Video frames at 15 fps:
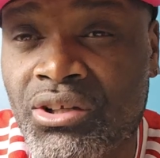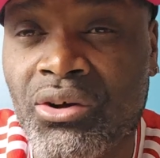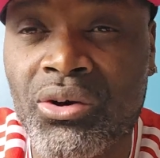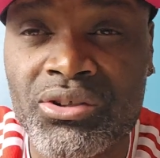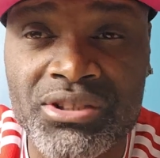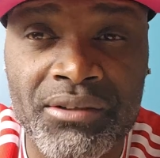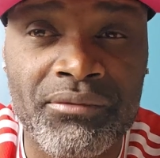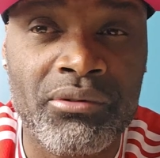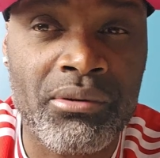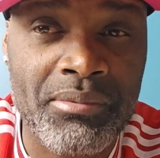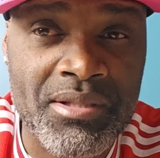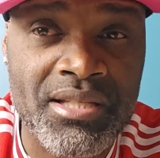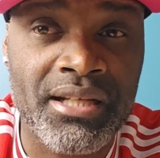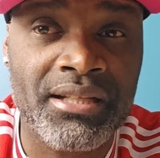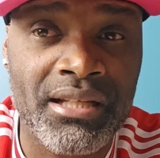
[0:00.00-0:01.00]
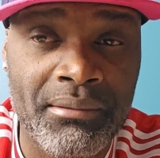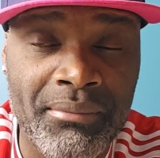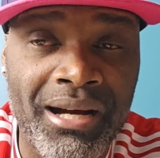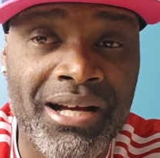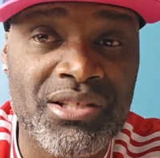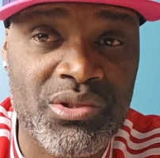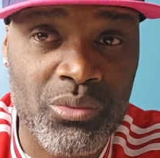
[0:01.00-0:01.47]
The country have to represent them
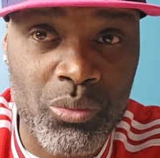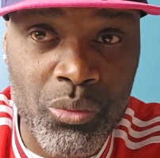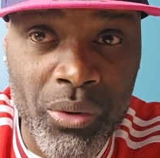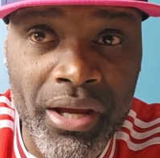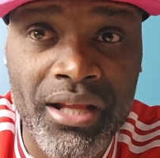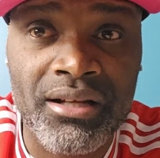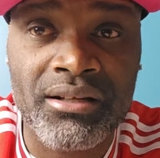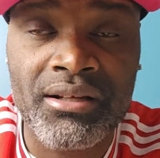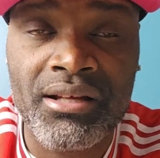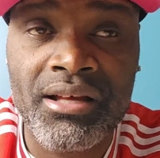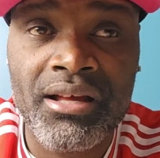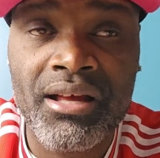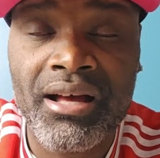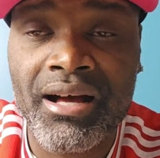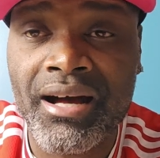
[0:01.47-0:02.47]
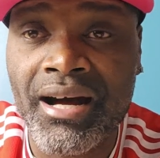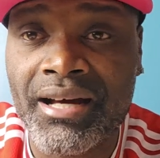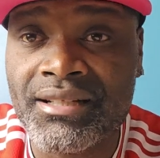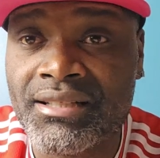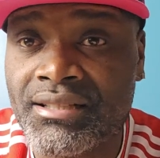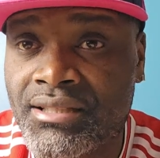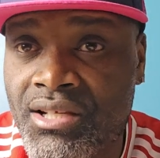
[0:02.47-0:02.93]
as well.
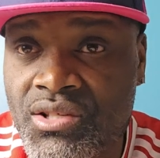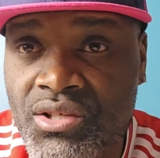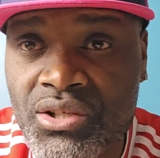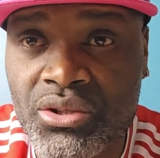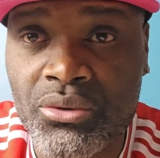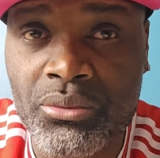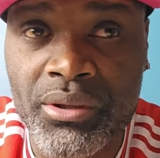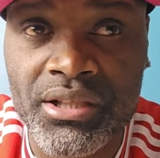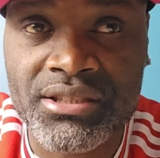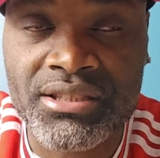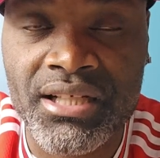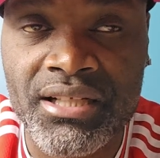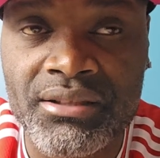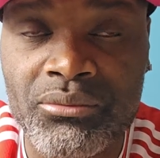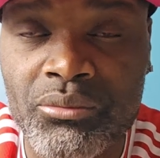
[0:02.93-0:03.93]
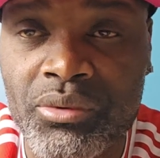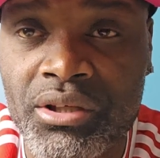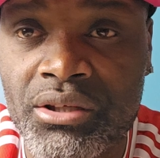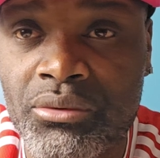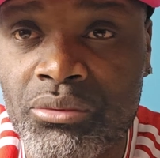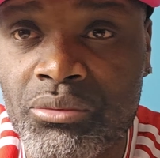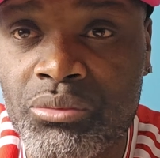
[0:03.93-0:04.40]
And in this situation,
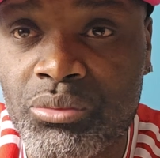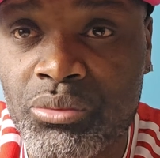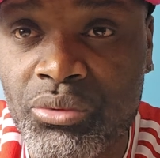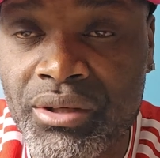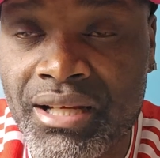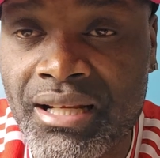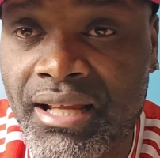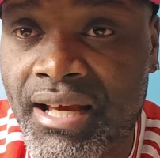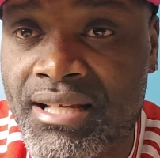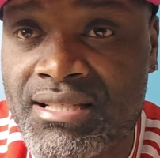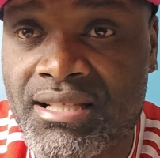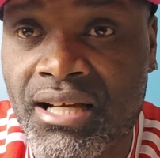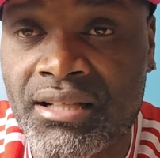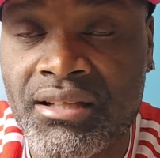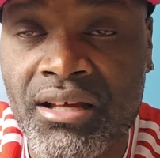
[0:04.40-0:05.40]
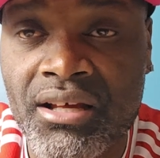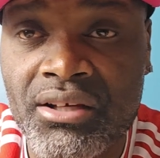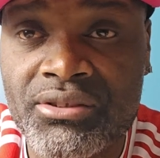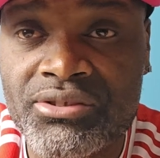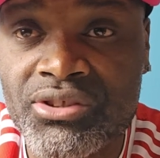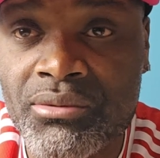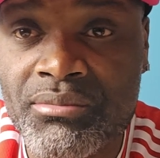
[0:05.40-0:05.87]
we realize that
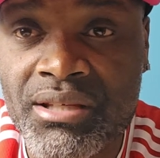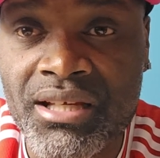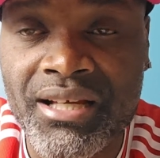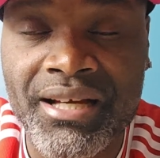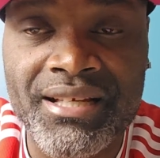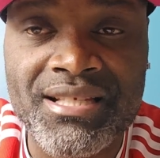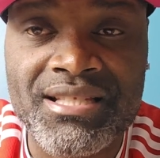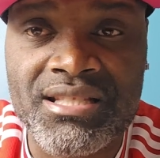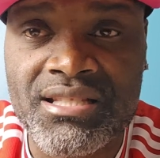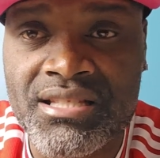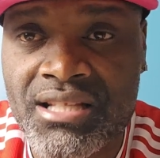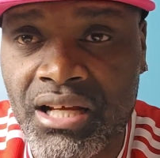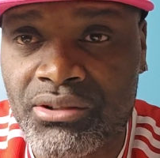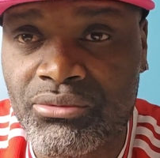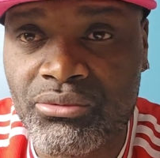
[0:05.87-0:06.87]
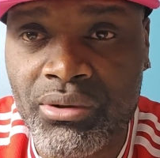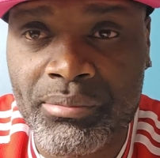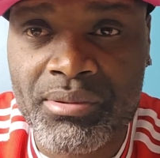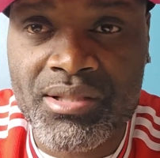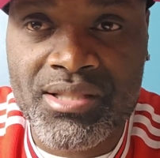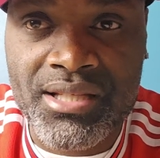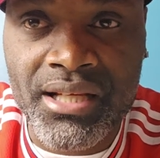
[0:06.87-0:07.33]
Jamaica is not
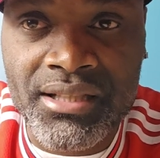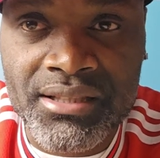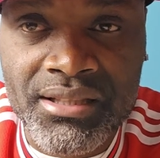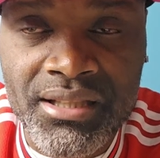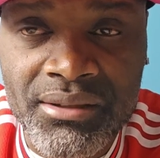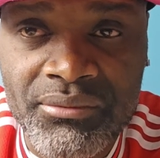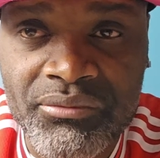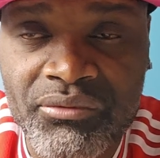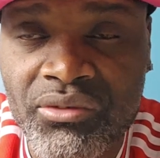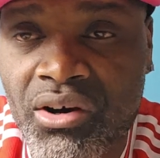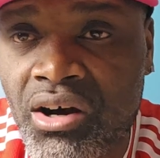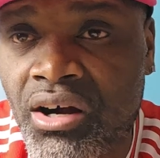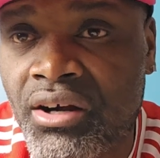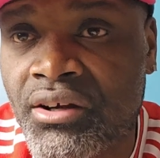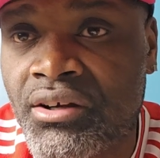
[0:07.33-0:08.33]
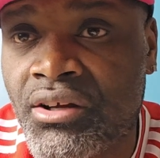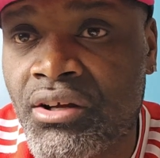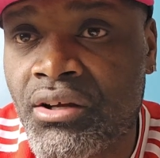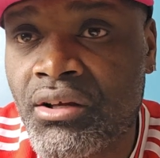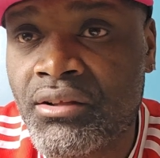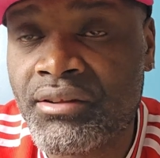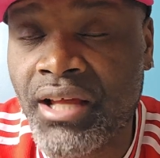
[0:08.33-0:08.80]
representing for
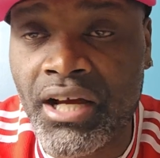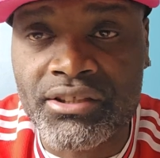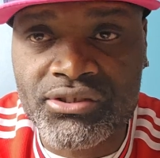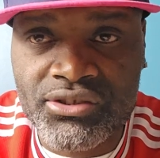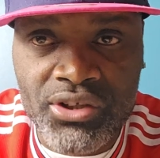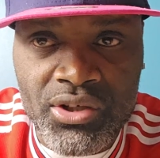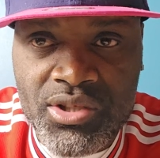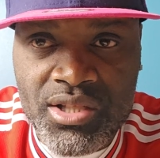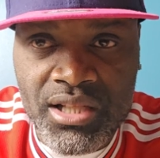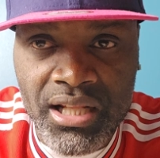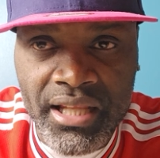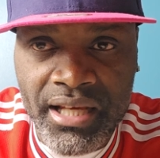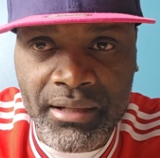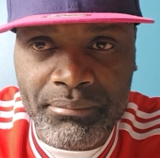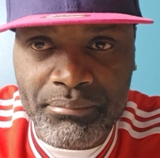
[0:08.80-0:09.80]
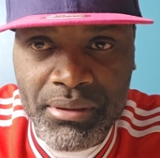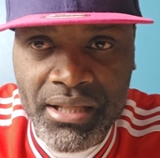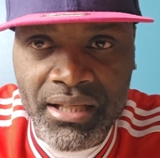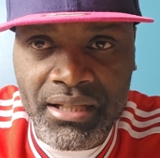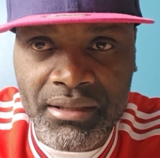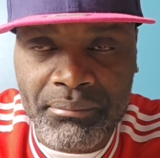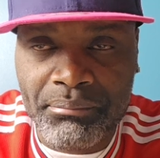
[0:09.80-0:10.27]
not just Liam
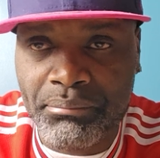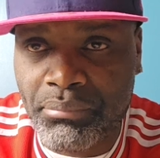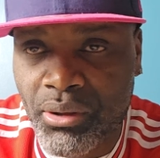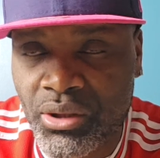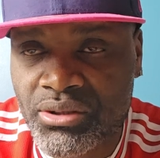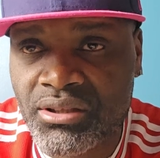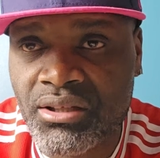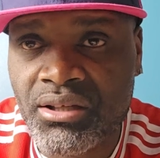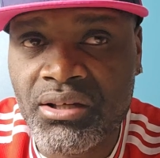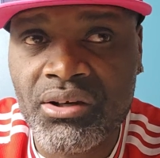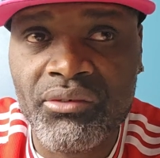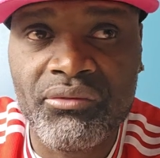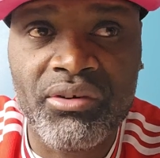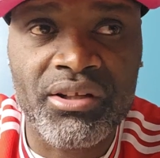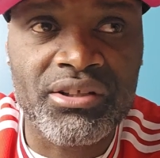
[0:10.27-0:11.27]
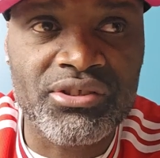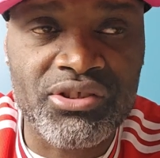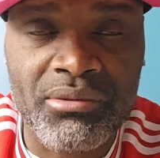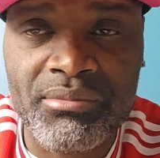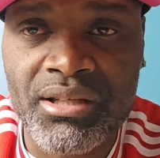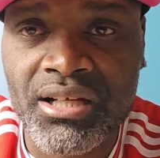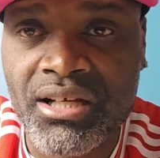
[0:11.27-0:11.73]
Bailey, but for the
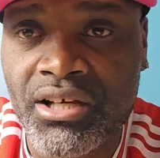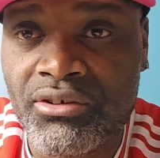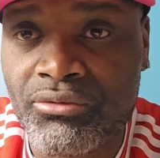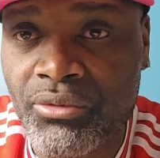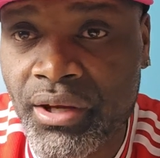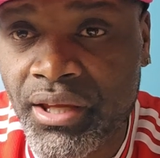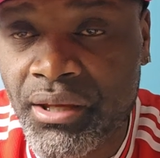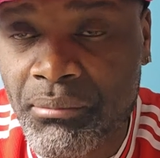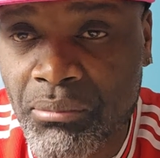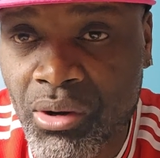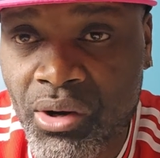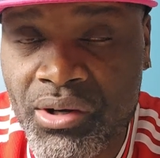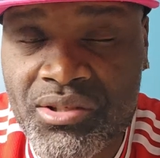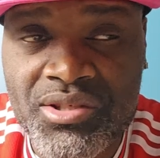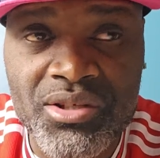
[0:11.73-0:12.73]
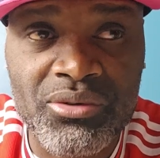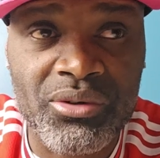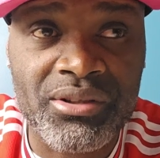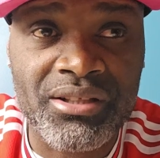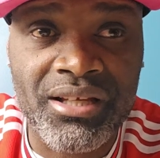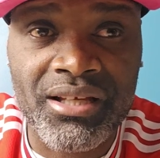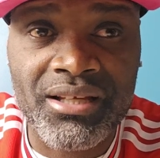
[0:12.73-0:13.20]
Jamaican reggae boys. You
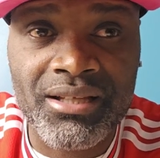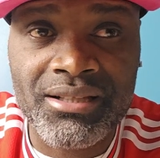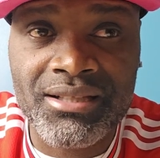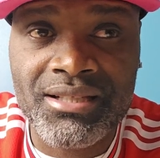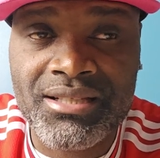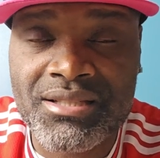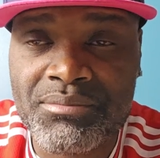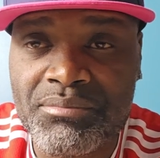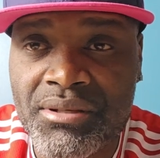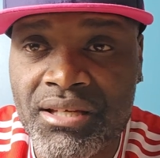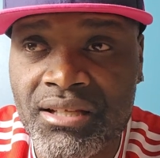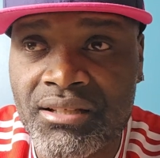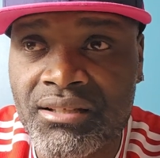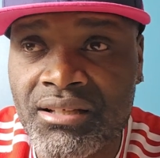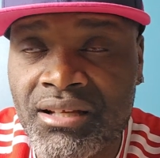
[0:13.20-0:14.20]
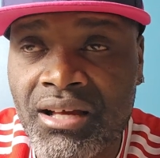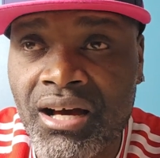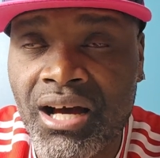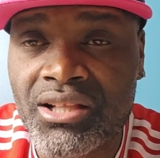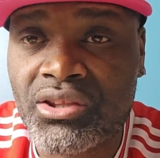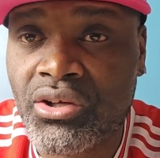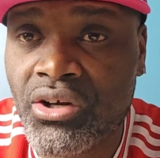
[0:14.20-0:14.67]
know, it's been
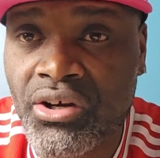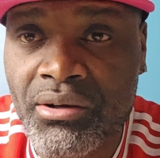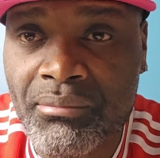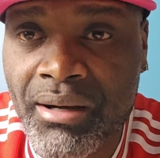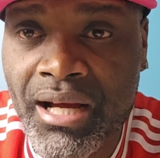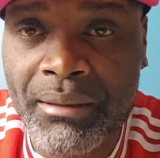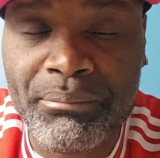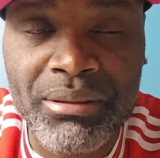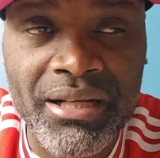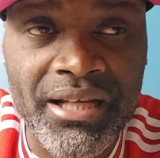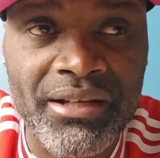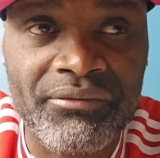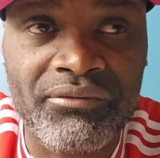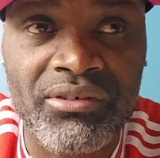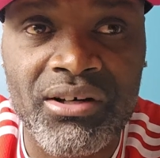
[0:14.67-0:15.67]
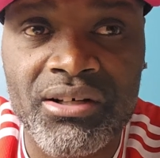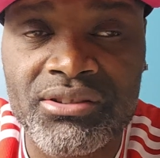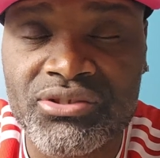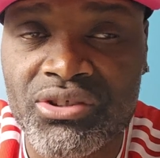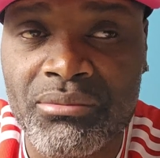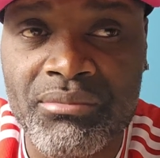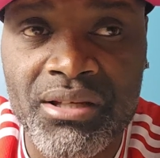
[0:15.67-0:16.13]
a turmoil playing for
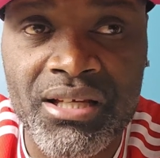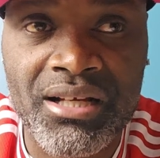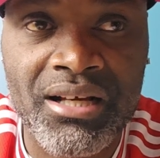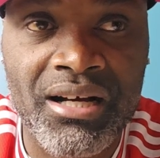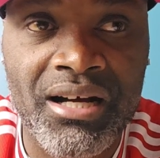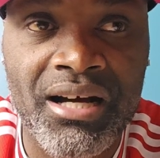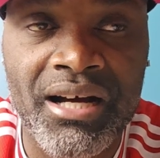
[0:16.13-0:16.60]
Jamaica.